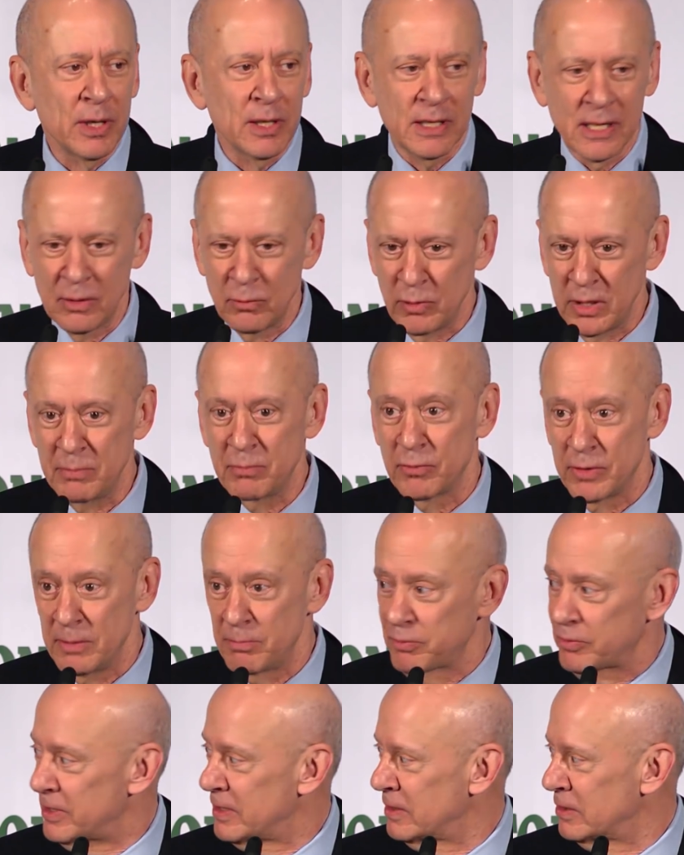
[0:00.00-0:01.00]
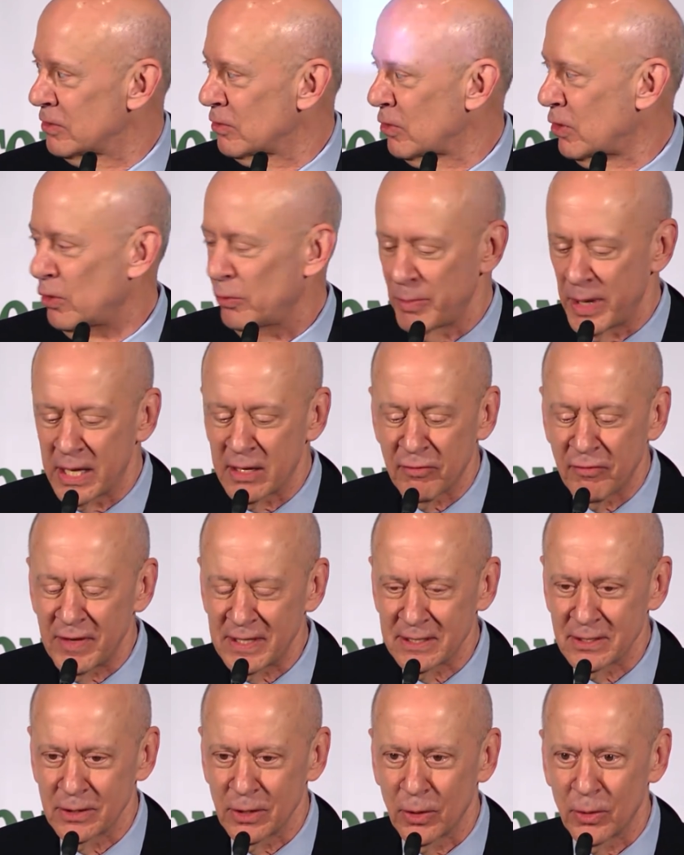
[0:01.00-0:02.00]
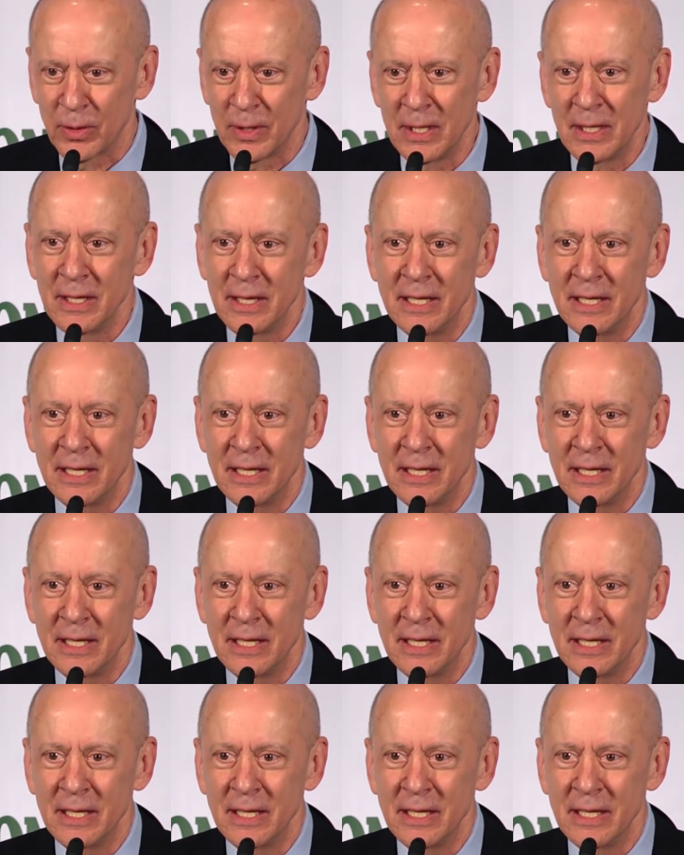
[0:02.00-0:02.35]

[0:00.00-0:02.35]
Can we reprint your whole manifesto?